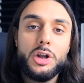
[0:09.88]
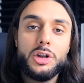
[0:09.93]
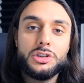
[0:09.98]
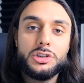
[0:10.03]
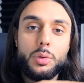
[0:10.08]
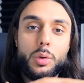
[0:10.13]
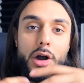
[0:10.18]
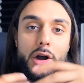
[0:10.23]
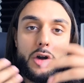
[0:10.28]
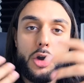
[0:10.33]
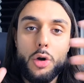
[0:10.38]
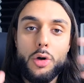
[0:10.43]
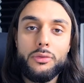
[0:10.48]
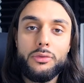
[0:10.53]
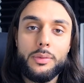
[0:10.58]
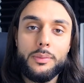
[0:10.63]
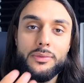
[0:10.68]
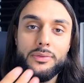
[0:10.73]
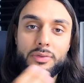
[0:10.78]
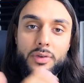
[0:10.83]
So I go
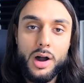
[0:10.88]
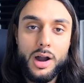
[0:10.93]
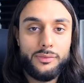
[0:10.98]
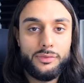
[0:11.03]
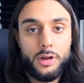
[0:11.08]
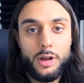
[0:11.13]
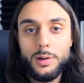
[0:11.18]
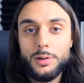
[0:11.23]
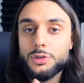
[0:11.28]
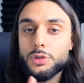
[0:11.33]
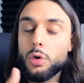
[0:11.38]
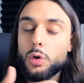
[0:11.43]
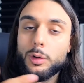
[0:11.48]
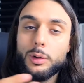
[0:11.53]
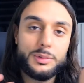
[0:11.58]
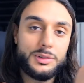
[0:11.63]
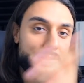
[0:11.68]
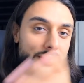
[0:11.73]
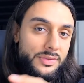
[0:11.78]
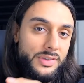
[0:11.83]
from $5 all
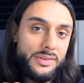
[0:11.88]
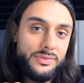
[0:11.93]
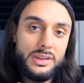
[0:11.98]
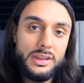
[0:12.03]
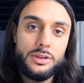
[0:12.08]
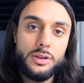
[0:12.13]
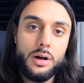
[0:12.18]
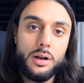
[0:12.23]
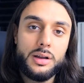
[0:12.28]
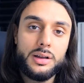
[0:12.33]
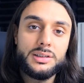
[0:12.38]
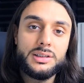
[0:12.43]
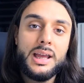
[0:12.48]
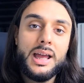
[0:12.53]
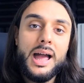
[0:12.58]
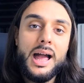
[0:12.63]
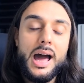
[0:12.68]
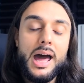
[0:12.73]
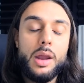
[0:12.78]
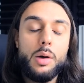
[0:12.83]
up to $50,
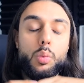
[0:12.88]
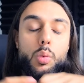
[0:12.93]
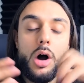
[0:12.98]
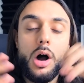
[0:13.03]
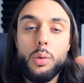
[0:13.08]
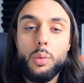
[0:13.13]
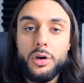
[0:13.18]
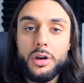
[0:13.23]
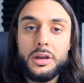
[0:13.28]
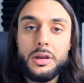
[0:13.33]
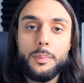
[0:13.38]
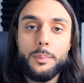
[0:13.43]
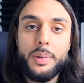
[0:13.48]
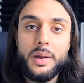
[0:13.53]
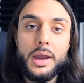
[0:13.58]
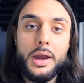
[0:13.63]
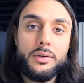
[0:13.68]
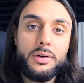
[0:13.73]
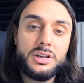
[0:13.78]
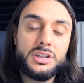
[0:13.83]
and what I want to
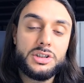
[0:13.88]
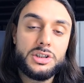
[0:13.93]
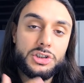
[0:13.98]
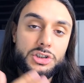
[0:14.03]
compare is the